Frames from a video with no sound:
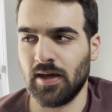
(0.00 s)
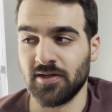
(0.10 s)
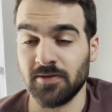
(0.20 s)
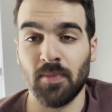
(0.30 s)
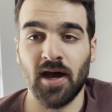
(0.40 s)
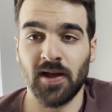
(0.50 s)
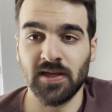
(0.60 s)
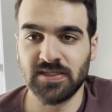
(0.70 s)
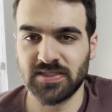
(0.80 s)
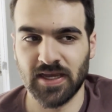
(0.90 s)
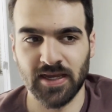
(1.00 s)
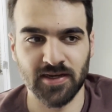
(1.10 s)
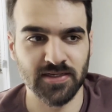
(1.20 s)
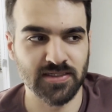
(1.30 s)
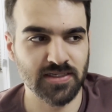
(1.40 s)
demise,
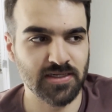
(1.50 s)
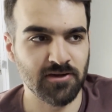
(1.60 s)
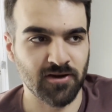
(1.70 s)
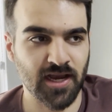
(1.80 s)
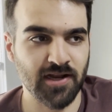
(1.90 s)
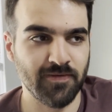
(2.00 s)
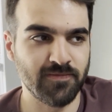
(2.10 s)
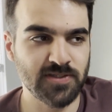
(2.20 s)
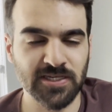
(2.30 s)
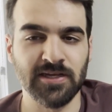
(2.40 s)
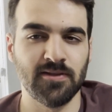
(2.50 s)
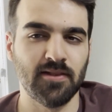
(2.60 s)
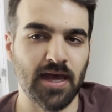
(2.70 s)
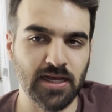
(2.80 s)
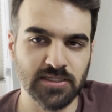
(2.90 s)
and you're kind of seeing the
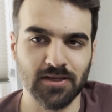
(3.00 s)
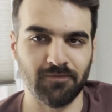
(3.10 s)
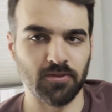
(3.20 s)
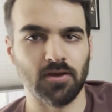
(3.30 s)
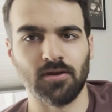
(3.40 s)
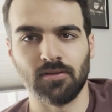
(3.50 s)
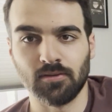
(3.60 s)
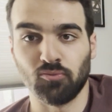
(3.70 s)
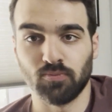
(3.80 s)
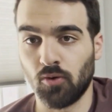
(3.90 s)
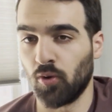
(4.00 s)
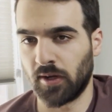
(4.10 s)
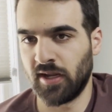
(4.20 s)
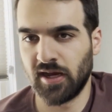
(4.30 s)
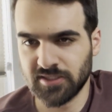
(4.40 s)
last of the
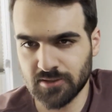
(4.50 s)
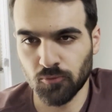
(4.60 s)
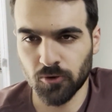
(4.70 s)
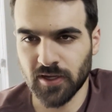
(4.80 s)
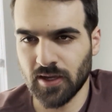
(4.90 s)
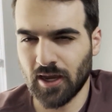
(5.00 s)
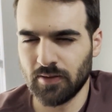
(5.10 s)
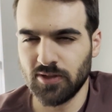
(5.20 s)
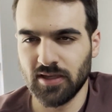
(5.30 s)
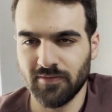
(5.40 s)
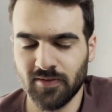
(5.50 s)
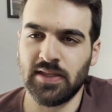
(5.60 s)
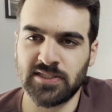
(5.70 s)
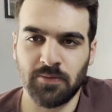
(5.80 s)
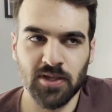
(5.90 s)
organized Marie, I believe.
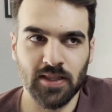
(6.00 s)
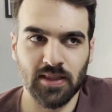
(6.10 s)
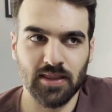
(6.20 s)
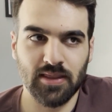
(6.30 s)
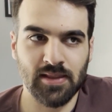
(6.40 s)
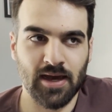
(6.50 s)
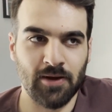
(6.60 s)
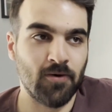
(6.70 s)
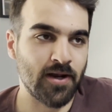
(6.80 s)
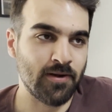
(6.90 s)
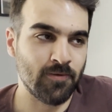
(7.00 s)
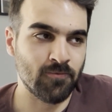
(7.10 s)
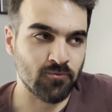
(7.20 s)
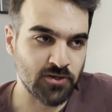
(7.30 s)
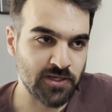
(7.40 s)
It's something that I want to
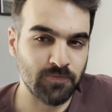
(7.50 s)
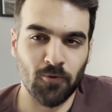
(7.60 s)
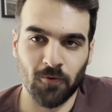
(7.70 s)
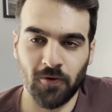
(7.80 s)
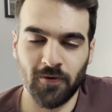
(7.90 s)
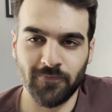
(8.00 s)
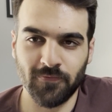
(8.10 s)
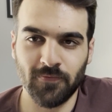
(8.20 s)
read more of